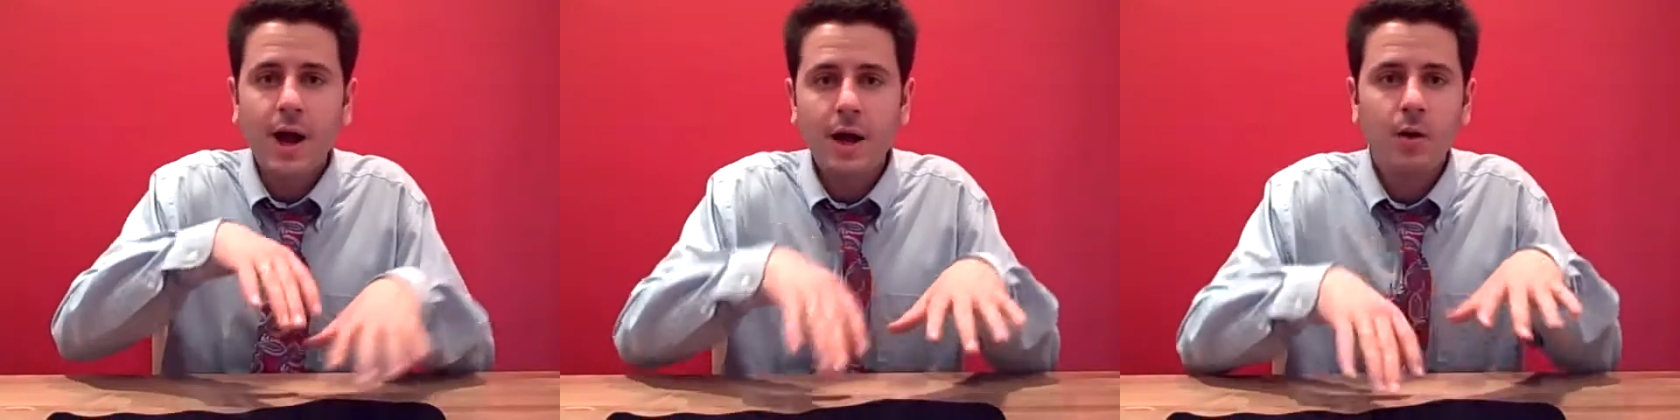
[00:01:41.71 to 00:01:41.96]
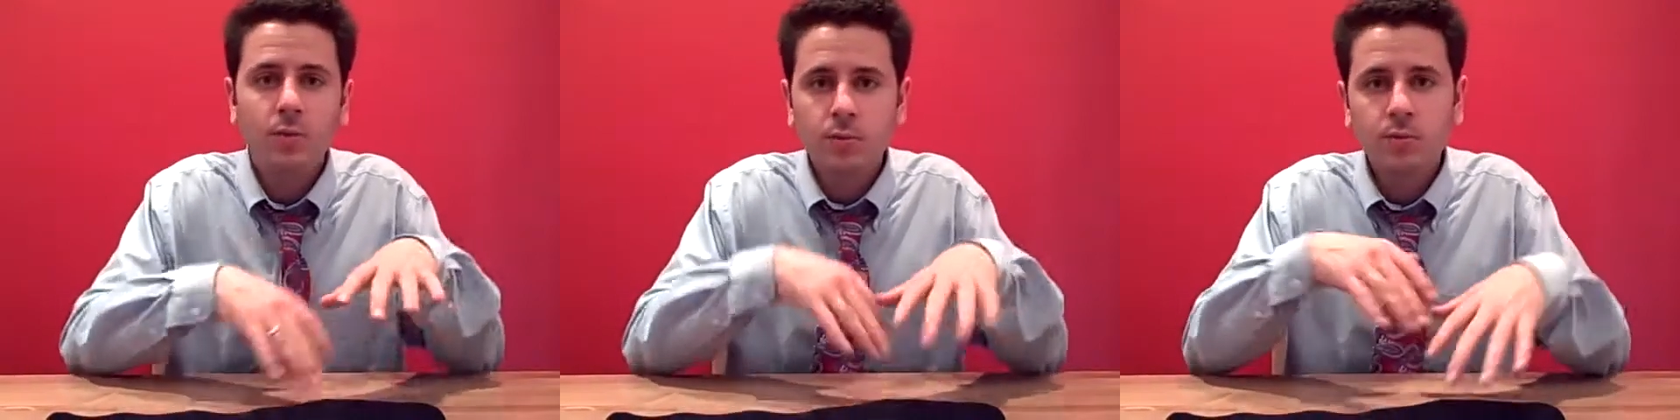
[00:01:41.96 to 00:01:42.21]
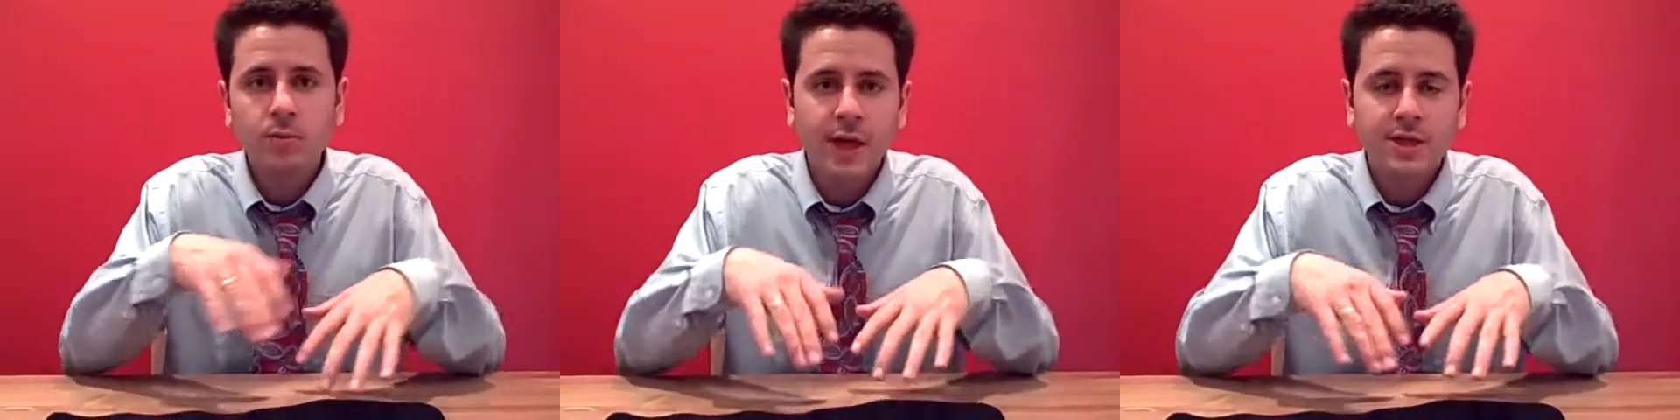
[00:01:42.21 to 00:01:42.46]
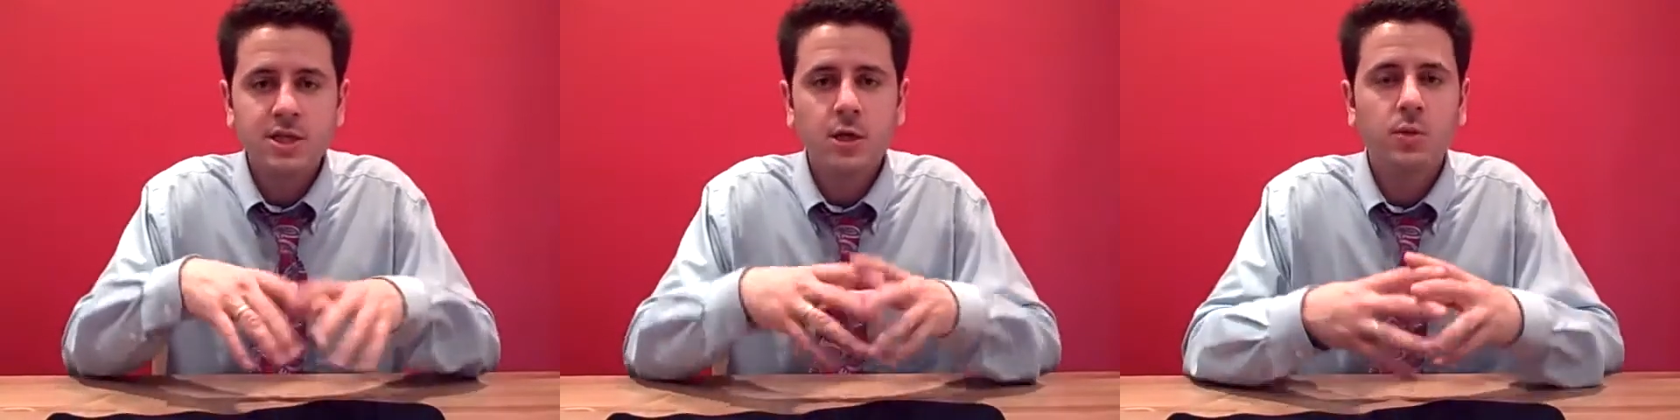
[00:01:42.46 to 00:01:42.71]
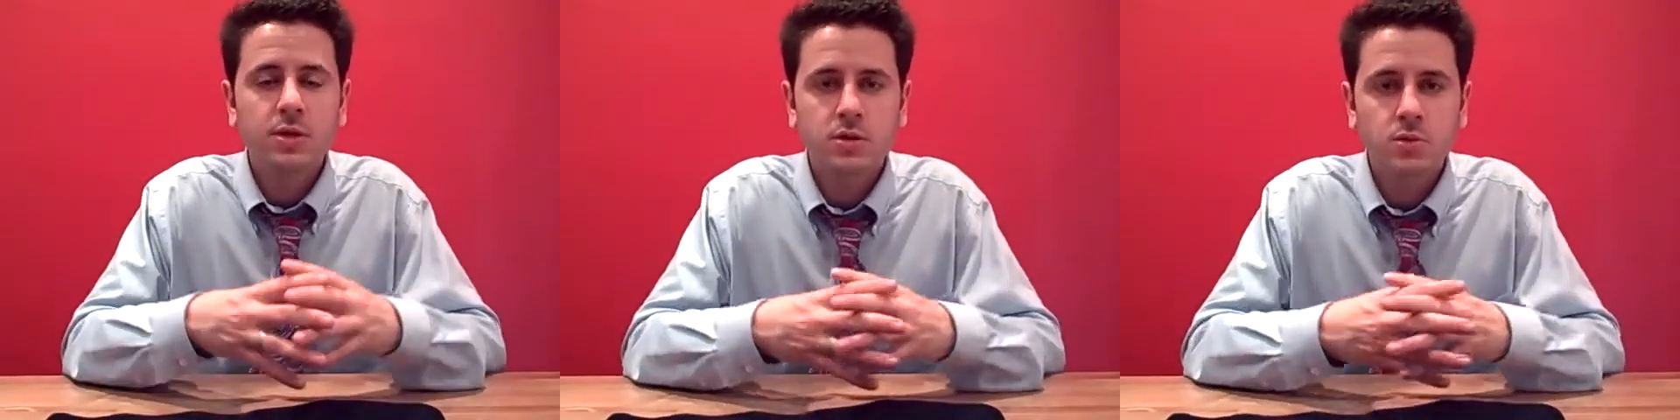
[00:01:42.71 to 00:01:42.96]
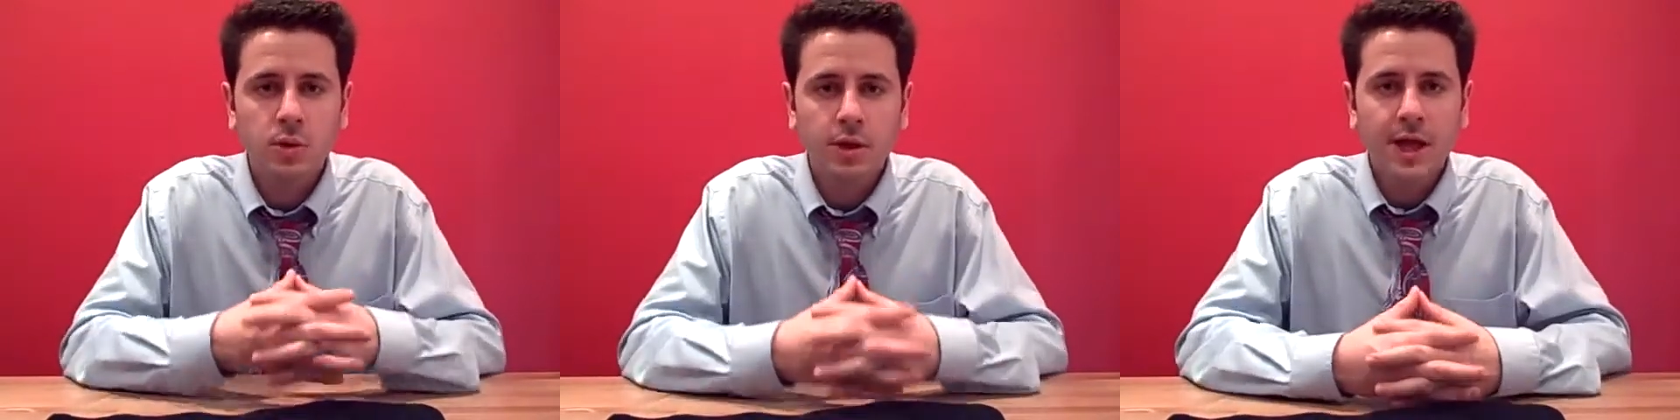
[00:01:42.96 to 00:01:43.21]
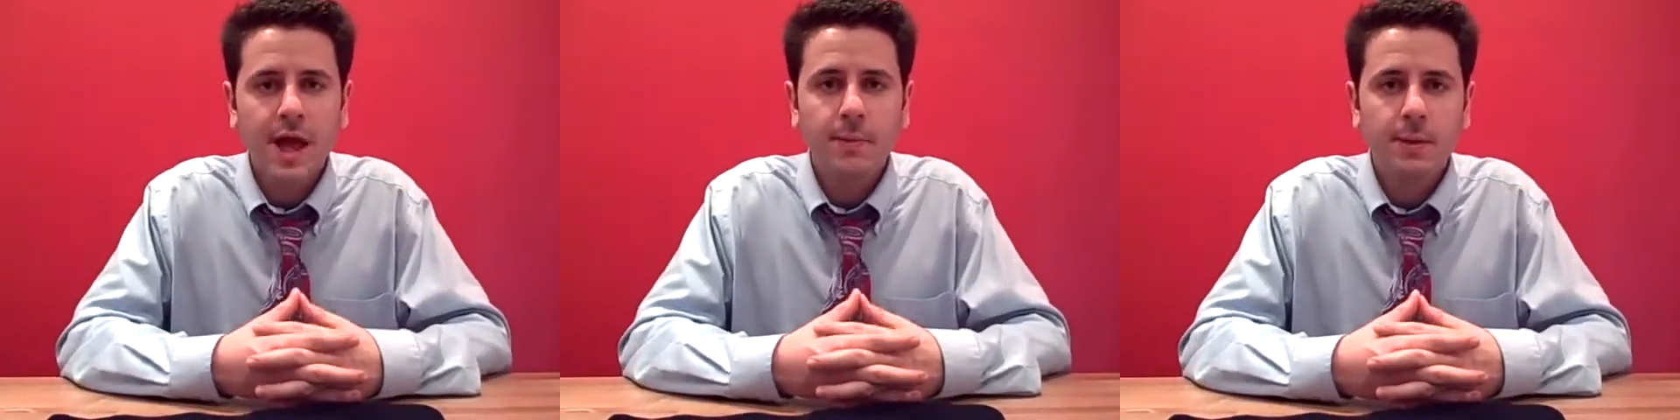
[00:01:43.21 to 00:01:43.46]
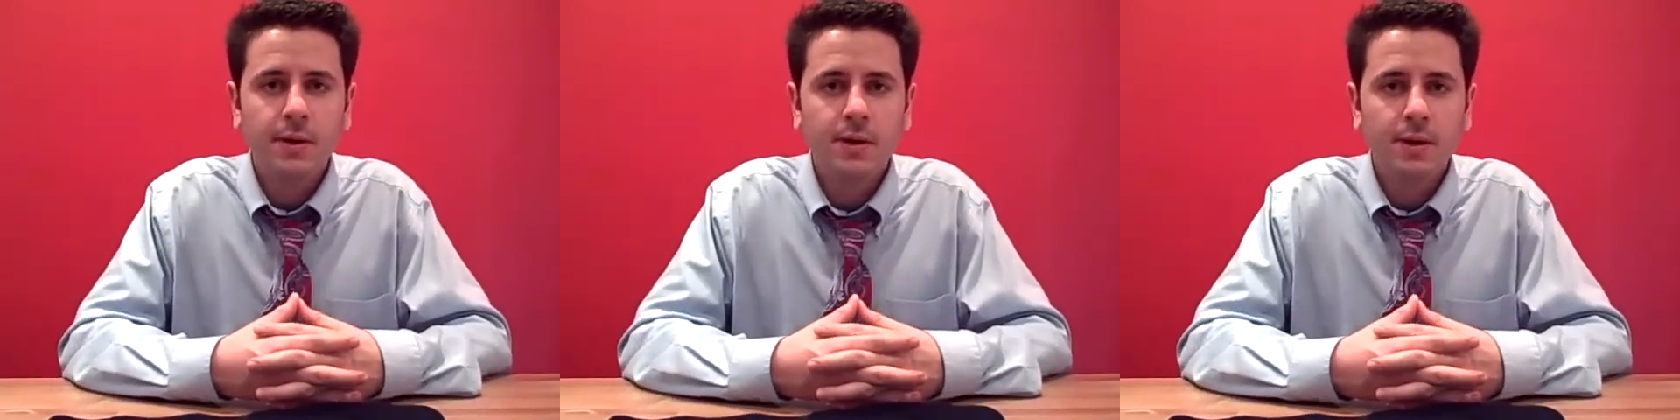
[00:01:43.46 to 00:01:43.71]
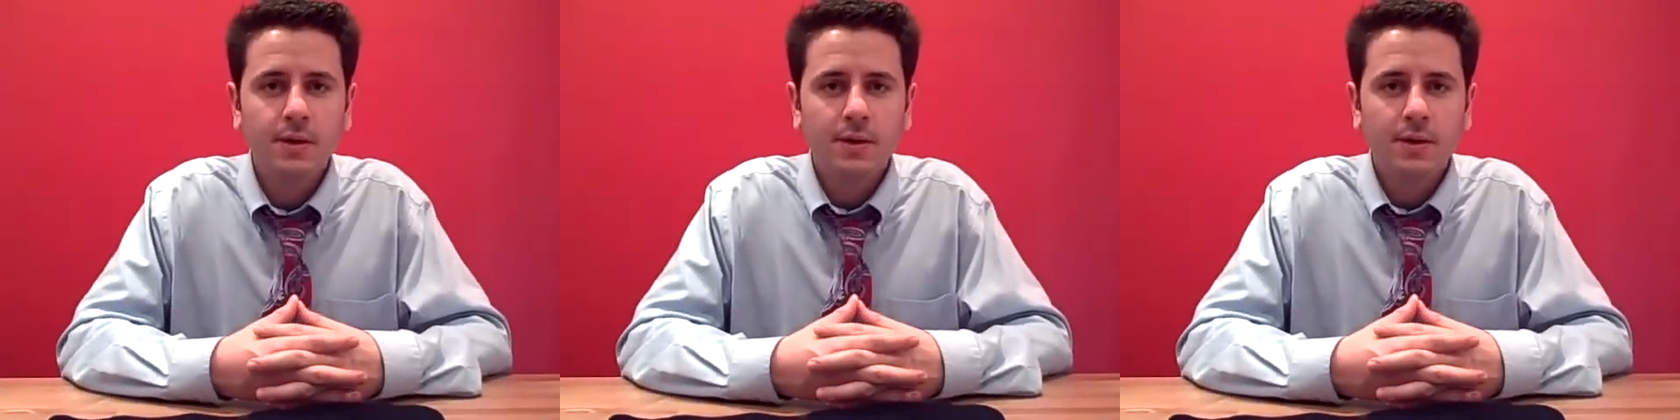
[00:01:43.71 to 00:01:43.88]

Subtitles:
how that sequence really happened.